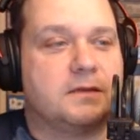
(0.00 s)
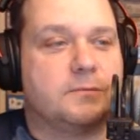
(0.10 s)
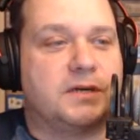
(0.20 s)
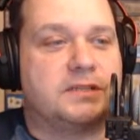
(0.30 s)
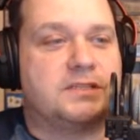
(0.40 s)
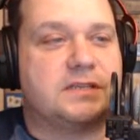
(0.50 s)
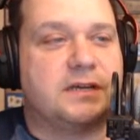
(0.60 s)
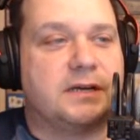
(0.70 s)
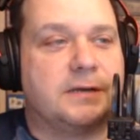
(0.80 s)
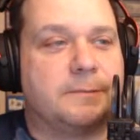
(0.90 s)
But
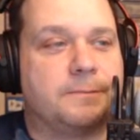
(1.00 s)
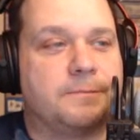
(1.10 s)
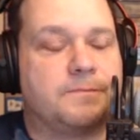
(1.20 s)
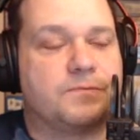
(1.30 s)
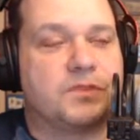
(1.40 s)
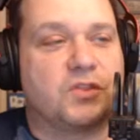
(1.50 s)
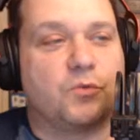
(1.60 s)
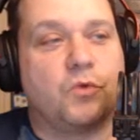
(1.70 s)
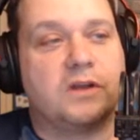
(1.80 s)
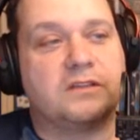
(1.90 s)
the
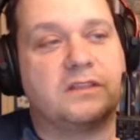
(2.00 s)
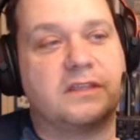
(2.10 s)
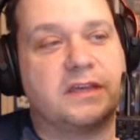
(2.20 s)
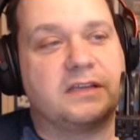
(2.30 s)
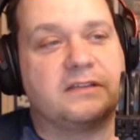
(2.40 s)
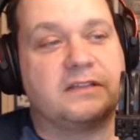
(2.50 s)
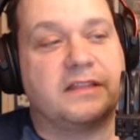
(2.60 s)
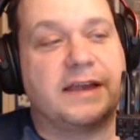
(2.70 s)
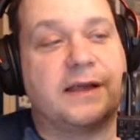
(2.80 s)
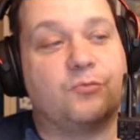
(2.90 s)
one thing
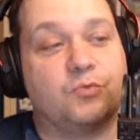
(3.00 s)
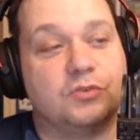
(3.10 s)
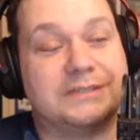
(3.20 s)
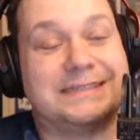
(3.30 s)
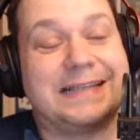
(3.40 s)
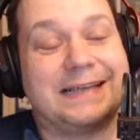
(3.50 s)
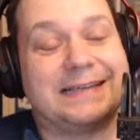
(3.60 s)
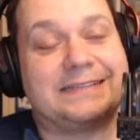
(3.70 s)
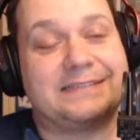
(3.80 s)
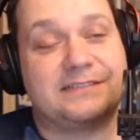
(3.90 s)
that I would
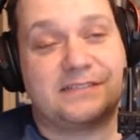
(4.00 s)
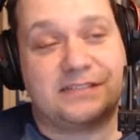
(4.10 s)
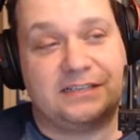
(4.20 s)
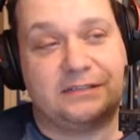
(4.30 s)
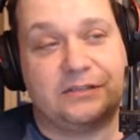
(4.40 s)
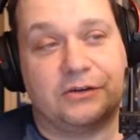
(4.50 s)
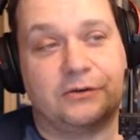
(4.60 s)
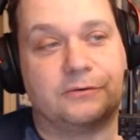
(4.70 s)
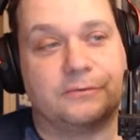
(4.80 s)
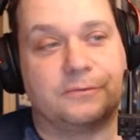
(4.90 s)
like to see,
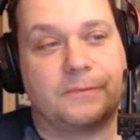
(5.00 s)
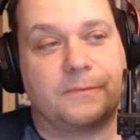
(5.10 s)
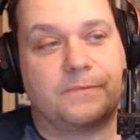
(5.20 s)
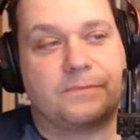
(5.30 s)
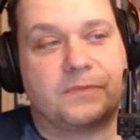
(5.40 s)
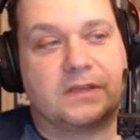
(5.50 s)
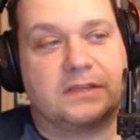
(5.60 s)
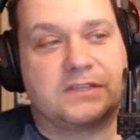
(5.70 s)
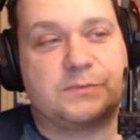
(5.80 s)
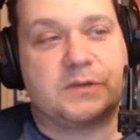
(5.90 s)
though,
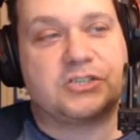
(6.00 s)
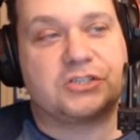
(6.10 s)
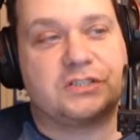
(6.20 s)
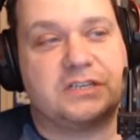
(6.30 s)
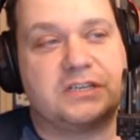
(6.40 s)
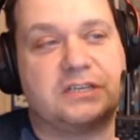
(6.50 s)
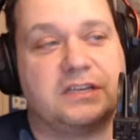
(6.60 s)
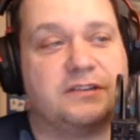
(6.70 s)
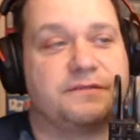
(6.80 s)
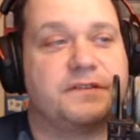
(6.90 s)
especially
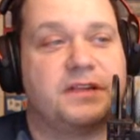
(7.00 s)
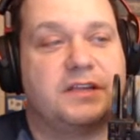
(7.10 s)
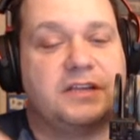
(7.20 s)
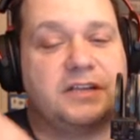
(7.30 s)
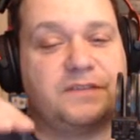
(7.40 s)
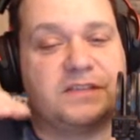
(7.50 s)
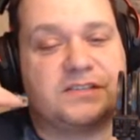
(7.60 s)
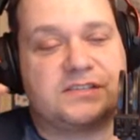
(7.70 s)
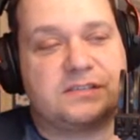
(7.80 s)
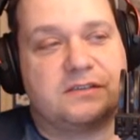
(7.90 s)
if
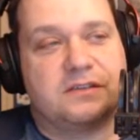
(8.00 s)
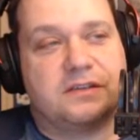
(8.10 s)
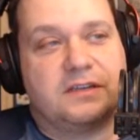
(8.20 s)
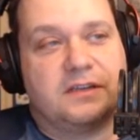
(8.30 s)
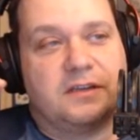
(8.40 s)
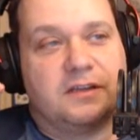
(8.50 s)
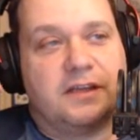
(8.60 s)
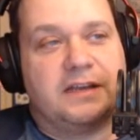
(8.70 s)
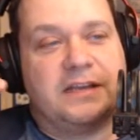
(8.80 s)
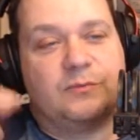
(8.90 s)
this
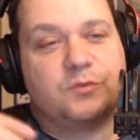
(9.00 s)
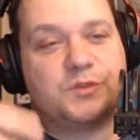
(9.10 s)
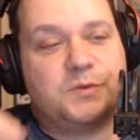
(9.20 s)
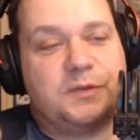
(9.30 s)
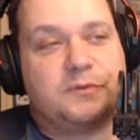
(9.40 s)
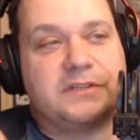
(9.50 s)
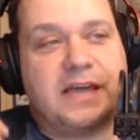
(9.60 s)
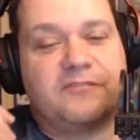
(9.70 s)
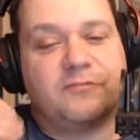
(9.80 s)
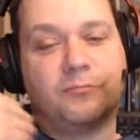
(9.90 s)
enables people to
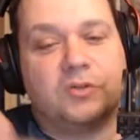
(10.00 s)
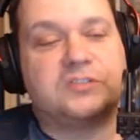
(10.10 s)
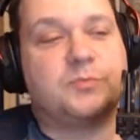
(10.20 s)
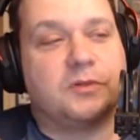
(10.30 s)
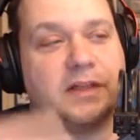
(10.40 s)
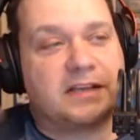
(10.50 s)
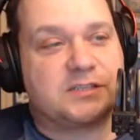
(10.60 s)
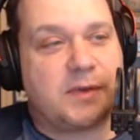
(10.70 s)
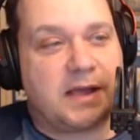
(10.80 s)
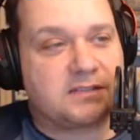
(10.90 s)
have multiple
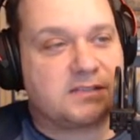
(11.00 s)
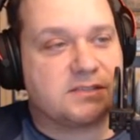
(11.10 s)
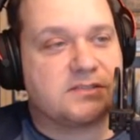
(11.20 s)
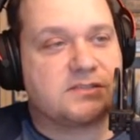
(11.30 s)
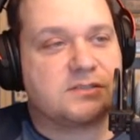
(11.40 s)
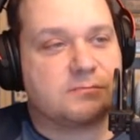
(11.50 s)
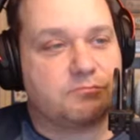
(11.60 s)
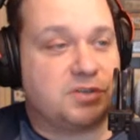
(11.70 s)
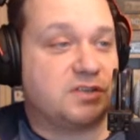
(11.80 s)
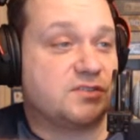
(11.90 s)
Xboxes
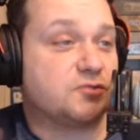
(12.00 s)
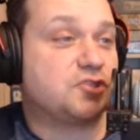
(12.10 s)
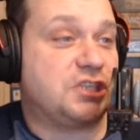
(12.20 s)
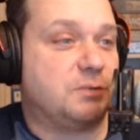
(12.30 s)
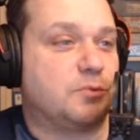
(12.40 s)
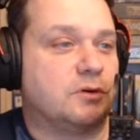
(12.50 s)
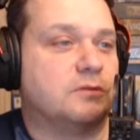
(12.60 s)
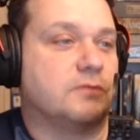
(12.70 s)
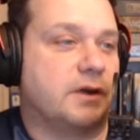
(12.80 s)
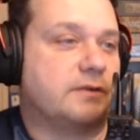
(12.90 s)
because they're cheaper,
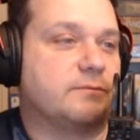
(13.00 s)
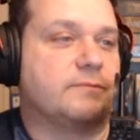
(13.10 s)
right?